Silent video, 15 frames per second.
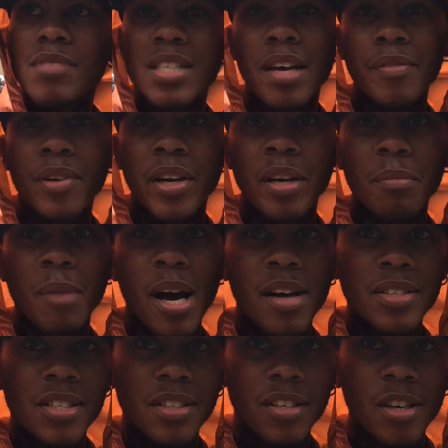or 8
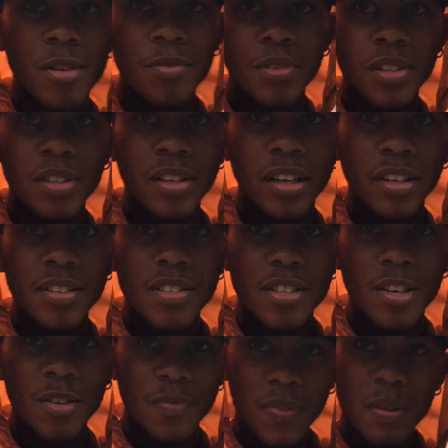miles to go for the day,
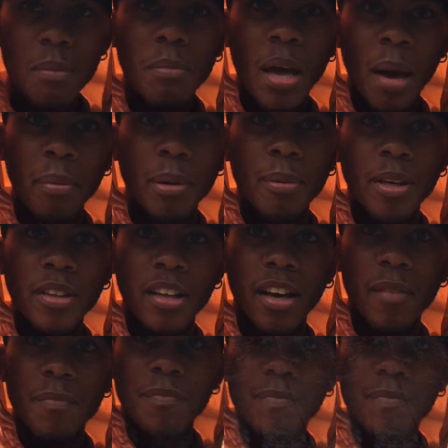so happy about that.